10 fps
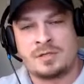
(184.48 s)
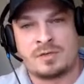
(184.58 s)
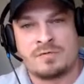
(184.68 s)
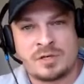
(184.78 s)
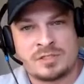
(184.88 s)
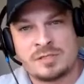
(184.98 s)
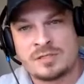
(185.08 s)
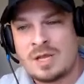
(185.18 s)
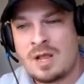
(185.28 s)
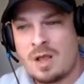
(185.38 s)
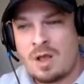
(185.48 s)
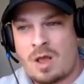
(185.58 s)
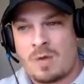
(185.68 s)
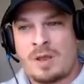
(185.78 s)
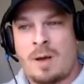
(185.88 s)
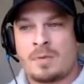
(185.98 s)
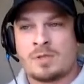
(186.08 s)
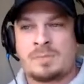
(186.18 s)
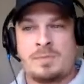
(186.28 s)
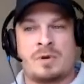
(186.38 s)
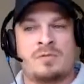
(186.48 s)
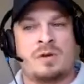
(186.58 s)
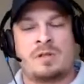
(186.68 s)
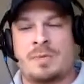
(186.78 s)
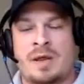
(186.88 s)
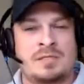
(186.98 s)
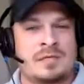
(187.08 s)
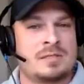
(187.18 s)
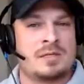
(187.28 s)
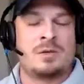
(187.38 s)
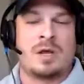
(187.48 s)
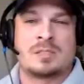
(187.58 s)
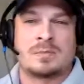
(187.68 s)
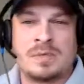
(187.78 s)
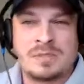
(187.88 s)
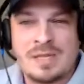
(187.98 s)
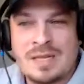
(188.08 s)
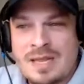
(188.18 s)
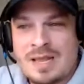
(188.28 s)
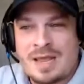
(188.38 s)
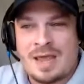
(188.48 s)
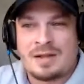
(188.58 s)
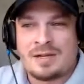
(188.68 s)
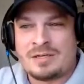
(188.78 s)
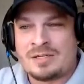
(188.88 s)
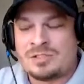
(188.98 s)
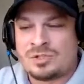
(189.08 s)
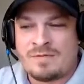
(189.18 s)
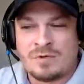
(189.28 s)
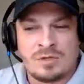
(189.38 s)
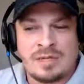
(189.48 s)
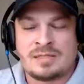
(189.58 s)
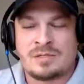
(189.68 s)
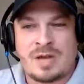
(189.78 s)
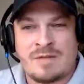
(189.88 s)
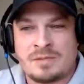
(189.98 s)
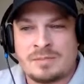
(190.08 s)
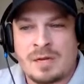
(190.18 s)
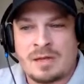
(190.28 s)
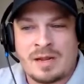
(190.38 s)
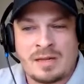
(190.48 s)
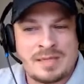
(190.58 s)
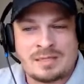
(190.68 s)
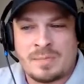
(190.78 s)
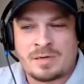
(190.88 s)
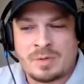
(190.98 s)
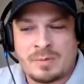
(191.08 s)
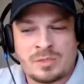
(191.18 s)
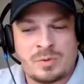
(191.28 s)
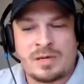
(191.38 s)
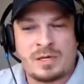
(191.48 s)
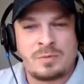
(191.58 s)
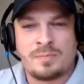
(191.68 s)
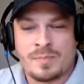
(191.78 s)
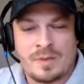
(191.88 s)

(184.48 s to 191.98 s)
conversions, and we help those people convert into patients and new customers. And I just drive new leads and traffic to my clients. That's pretty much what I do.